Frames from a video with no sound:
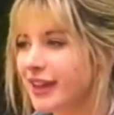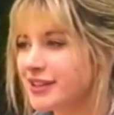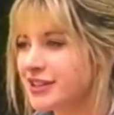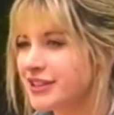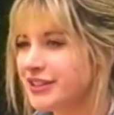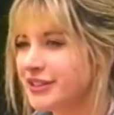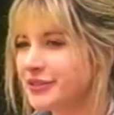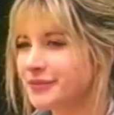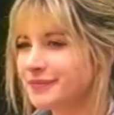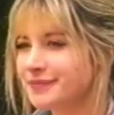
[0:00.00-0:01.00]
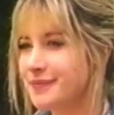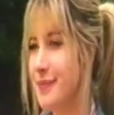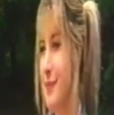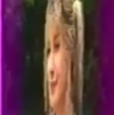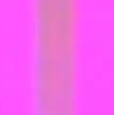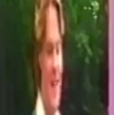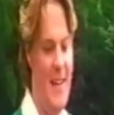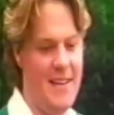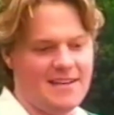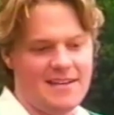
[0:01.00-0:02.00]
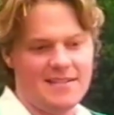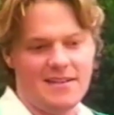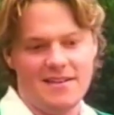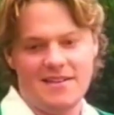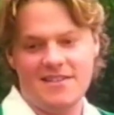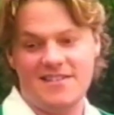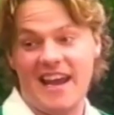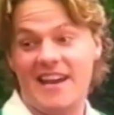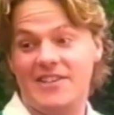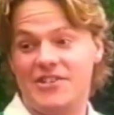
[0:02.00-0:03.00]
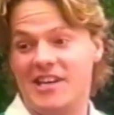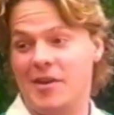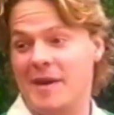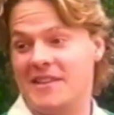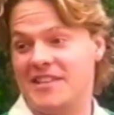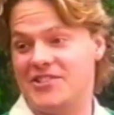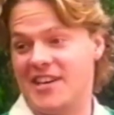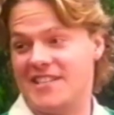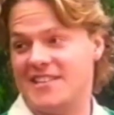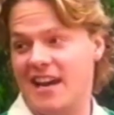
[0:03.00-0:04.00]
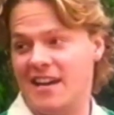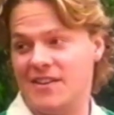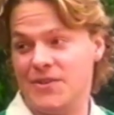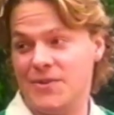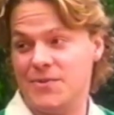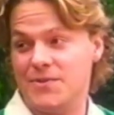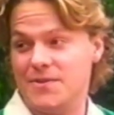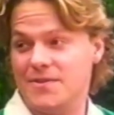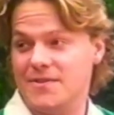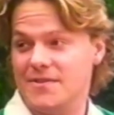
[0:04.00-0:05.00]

I sure do or this. Say, did you hear about the genocide on the news?